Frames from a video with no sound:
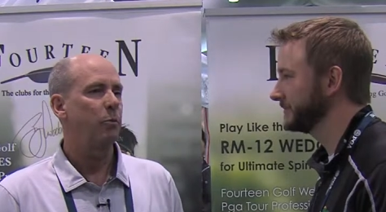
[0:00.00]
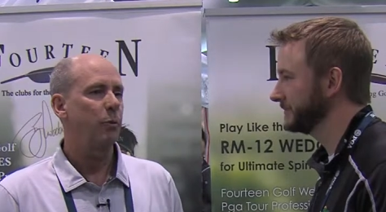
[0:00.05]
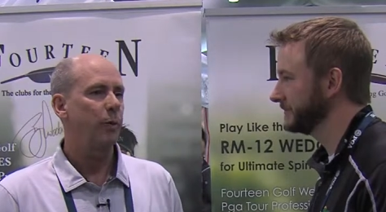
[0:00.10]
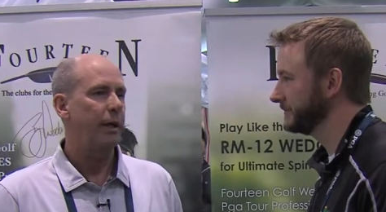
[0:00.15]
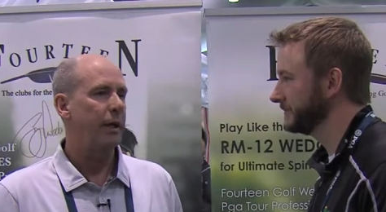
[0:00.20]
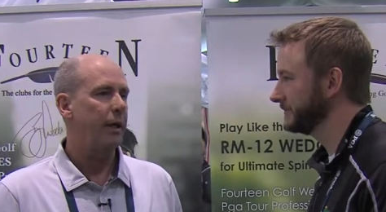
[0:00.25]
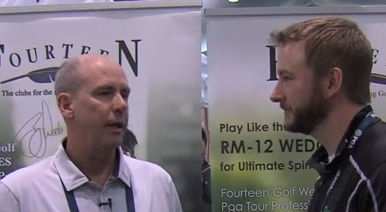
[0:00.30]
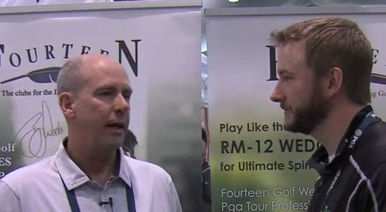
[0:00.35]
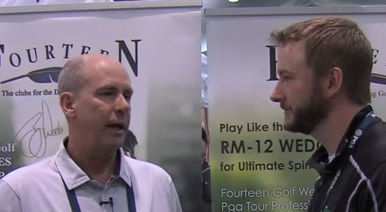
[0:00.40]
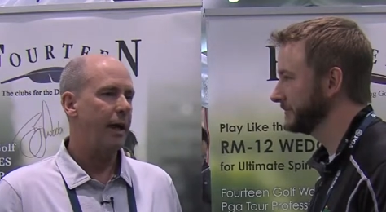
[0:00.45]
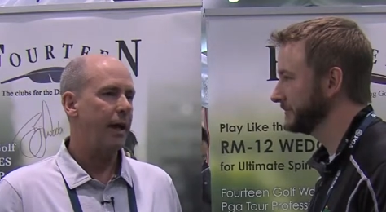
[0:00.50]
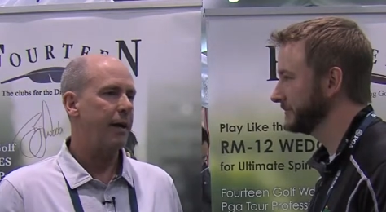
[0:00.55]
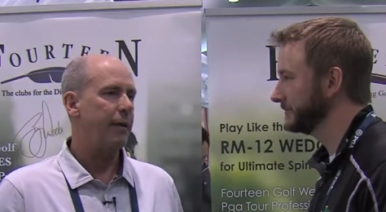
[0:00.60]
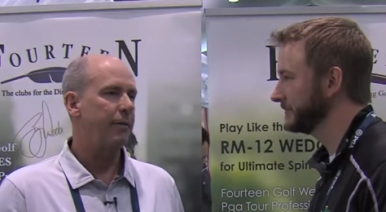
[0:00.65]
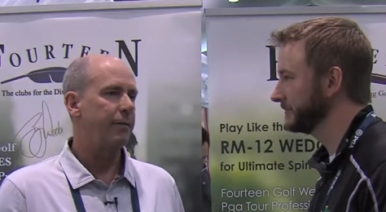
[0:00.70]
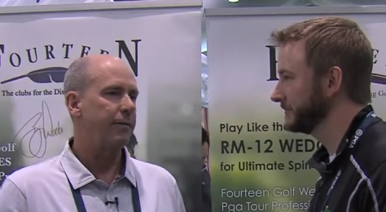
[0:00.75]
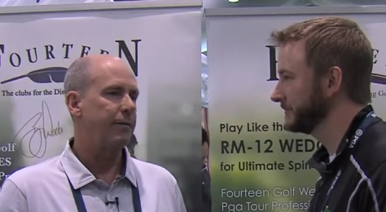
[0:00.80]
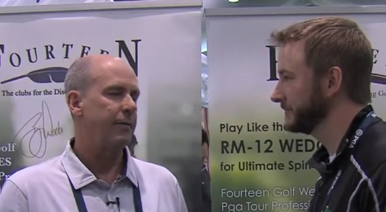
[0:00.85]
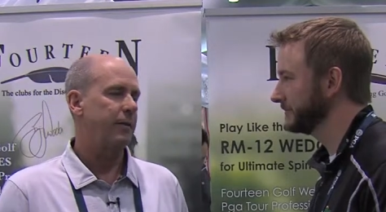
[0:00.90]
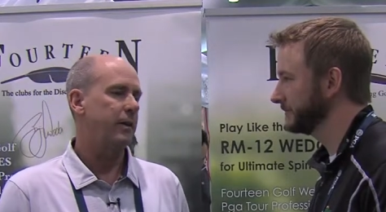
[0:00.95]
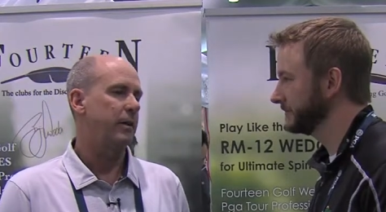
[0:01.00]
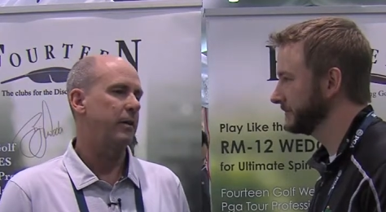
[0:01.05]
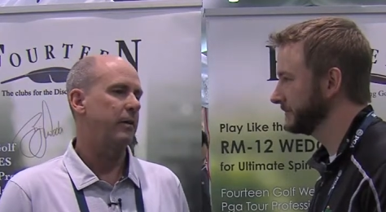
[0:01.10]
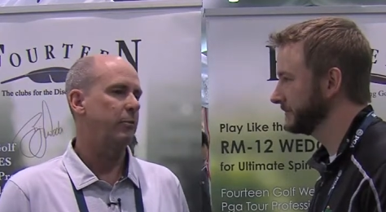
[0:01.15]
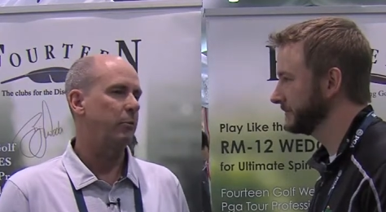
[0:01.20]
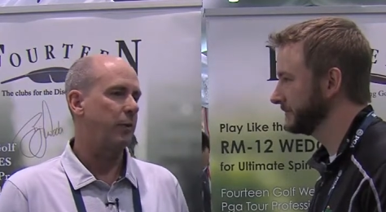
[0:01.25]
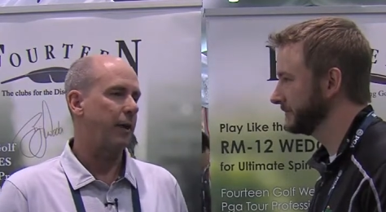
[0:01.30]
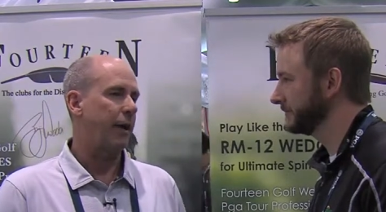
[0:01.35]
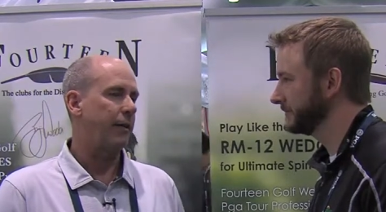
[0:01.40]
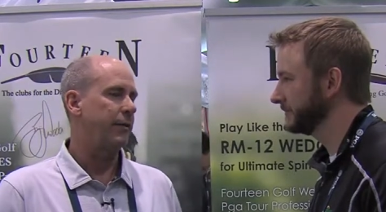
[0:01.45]
Speaker 1: We have
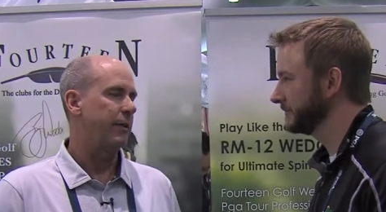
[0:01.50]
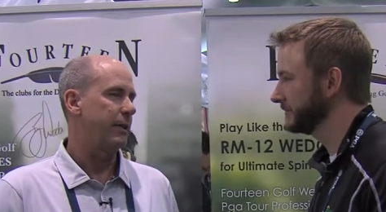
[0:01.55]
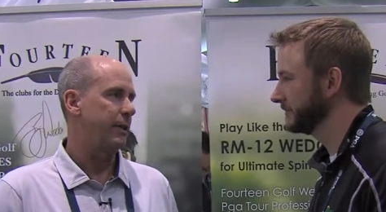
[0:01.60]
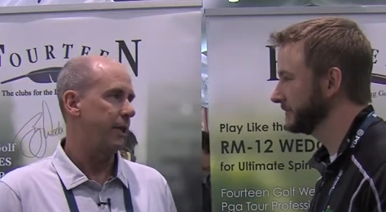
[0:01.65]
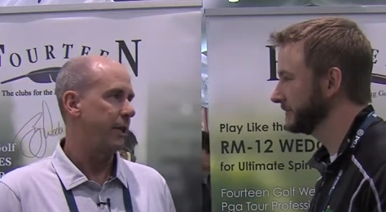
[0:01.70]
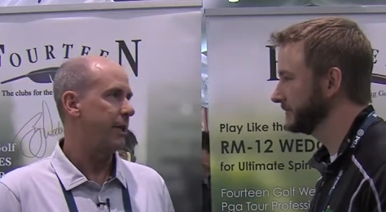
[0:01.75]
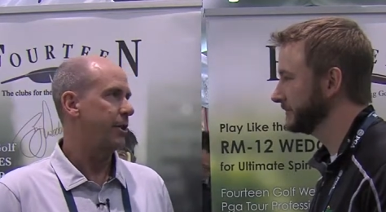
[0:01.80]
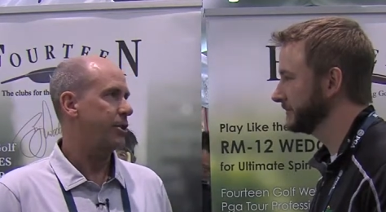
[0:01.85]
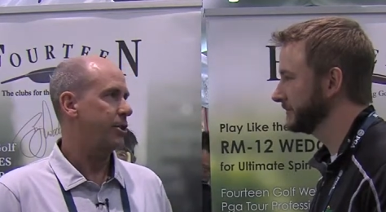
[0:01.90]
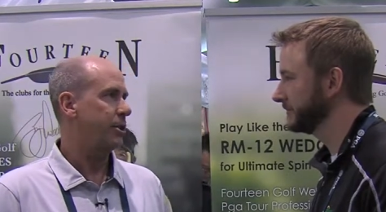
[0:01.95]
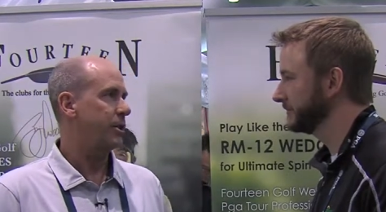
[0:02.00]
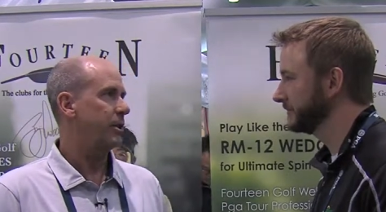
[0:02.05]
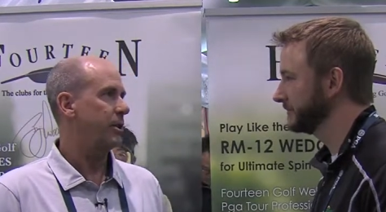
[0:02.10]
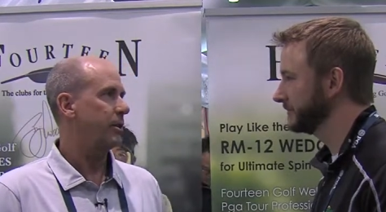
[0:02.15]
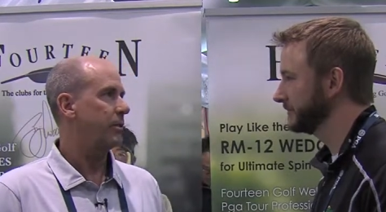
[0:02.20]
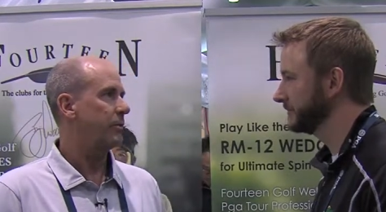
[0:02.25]
kind of a niche